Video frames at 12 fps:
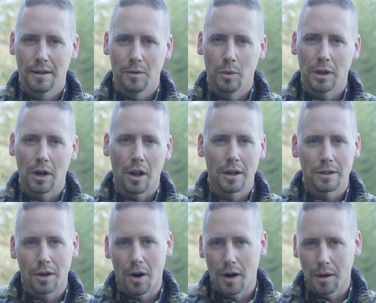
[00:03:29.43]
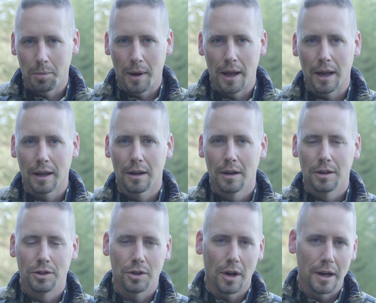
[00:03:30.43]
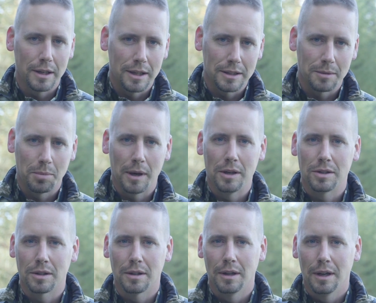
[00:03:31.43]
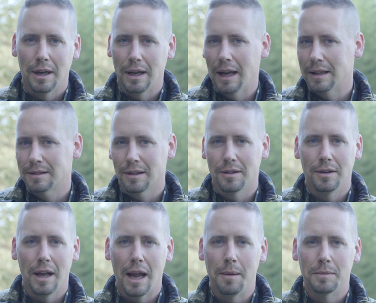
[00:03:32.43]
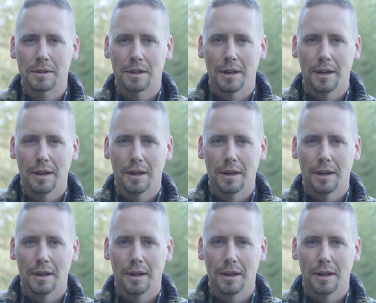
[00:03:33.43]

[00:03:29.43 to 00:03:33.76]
We call it target panic, shot anticipation. It has other names,